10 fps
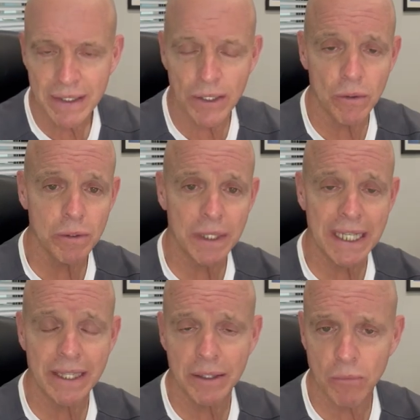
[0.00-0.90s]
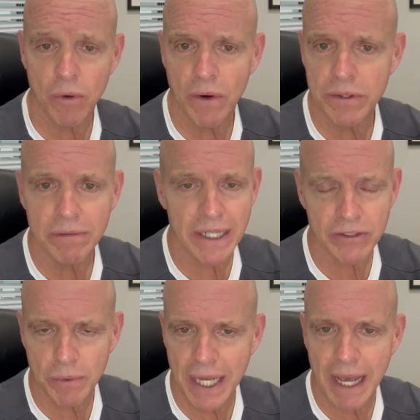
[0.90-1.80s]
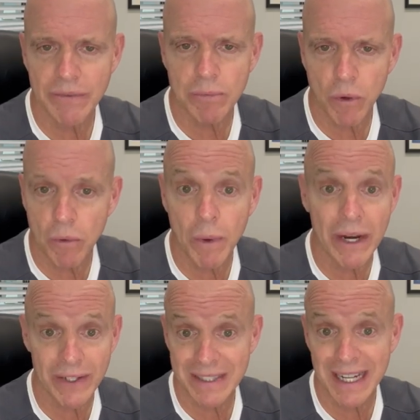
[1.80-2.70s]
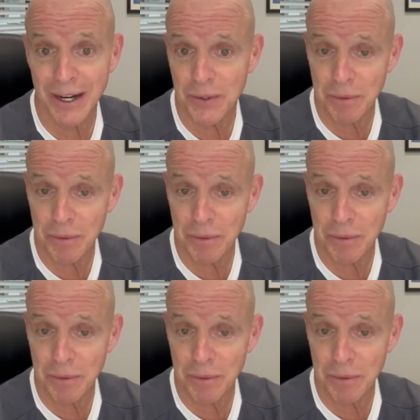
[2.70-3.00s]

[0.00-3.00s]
The older we get, the more arthritis we have, the more wear and tear,